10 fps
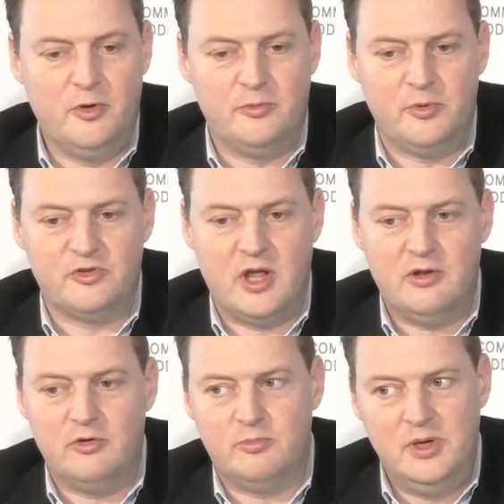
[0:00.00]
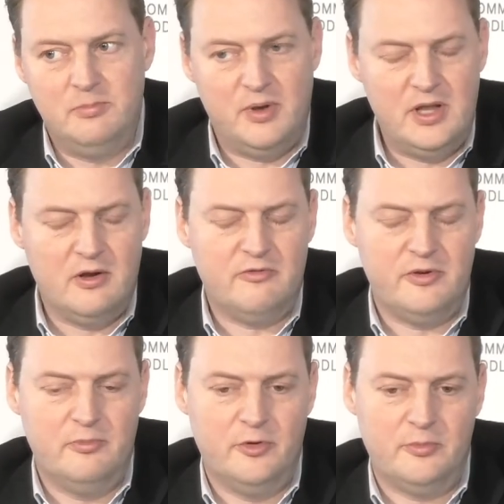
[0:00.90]
multiple scandals, being paid off
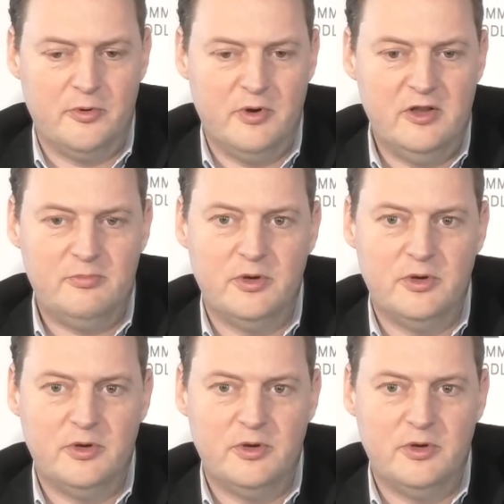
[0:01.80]
in multiple ways.